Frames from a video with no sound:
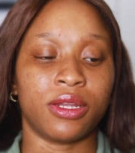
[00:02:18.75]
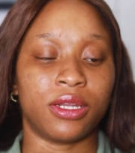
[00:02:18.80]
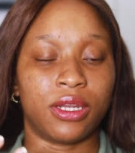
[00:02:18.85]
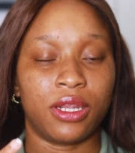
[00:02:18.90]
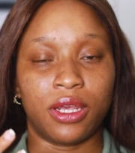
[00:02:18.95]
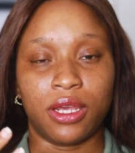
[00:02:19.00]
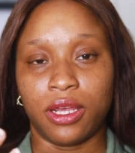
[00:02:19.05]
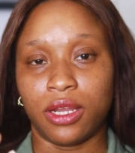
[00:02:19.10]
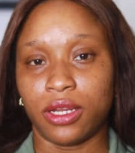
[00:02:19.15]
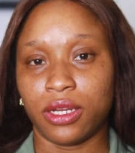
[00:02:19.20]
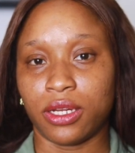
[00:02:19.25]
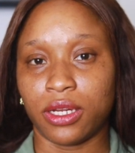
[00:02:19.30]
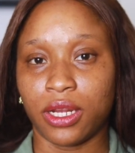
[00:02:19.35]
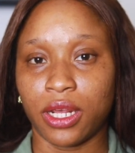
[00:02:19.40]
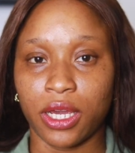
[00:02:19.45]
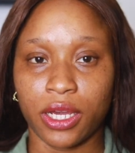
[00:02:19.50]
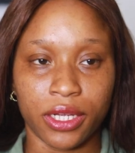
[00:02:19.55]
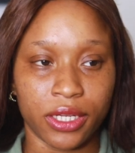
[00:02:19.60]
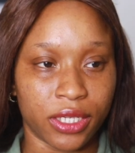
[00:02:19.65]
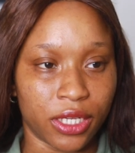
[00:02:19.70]
They
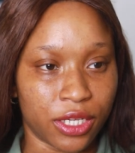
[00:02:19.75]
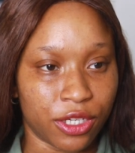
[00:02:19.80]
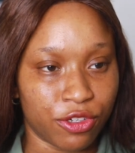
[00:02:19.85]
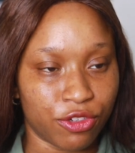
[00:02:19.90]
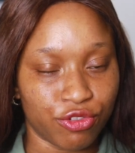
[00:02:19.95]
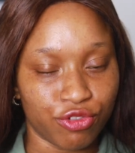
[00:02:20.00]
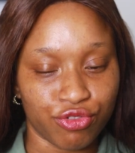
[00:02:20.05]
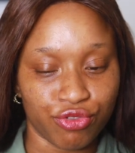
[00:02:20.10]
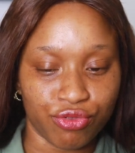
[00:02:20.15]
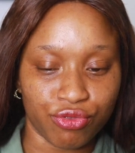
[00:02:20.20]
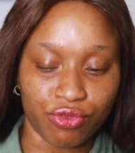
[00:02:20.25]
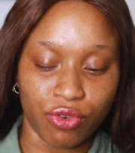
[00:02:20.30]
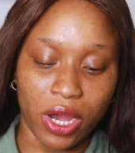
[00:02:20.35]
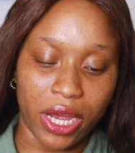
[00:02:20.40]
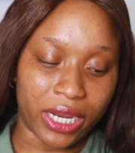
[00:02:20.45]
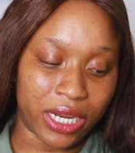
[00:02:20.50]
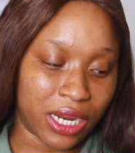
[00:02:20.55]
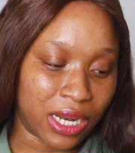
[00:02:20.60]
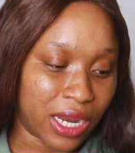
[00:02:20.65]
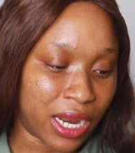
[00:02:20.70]
think things through,
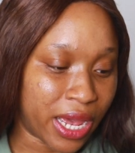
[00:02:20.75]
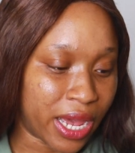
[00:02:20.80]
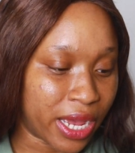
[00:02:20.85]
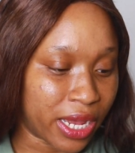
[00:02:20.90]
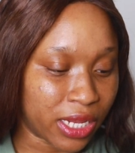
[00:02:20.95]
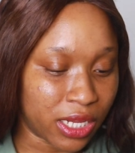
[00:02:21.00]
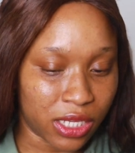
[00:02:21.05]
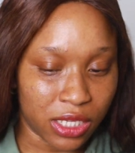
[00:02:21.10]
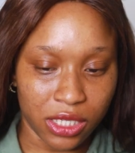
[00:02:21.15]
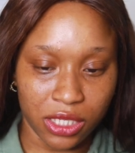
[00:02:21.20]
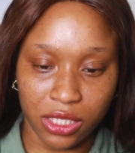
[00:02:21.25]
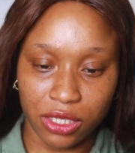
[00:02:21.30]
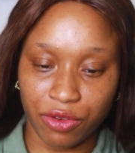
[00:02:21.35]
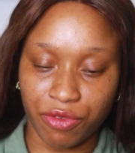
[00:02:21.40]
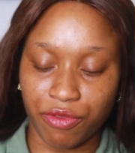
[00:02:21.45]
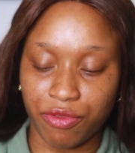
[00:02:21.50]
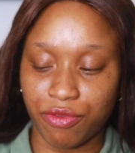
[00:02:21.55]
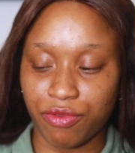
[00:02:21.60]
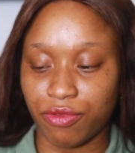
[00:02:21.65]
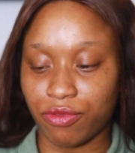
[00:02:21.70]
analyze,
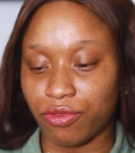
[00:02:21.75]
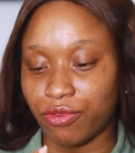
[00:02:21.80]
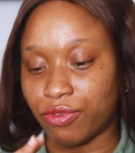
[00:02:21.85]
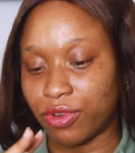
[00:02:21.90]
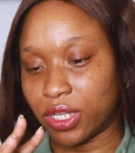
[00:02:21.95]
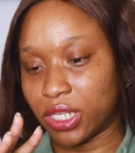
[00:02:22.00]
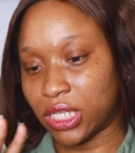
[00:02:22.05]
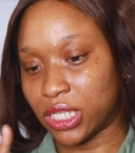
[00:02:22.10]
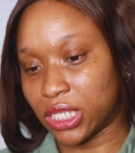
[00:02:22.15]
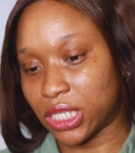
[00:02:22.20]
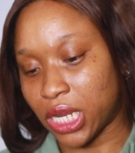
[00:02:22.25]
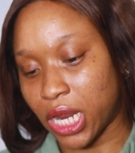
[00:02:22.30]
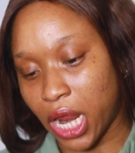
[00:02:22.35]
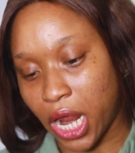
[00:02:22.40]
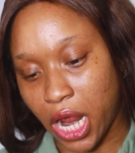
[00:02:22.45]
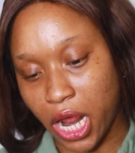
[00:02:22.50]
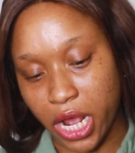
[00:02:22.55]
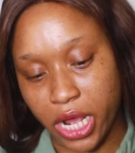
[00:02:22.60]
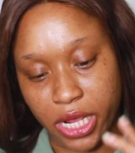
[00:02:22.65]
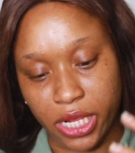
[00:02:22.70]

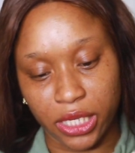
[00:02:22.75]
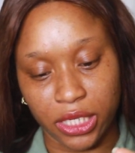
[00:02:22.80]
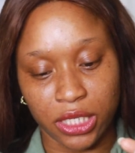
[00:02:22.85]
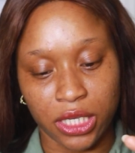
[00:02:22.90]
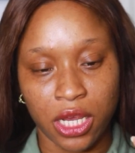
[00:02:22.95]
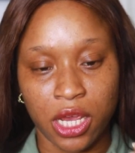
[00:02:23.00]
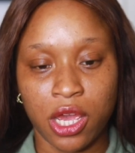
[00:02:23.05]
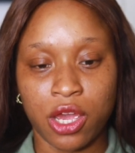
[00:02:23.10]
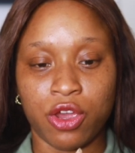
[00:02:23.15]
criticize.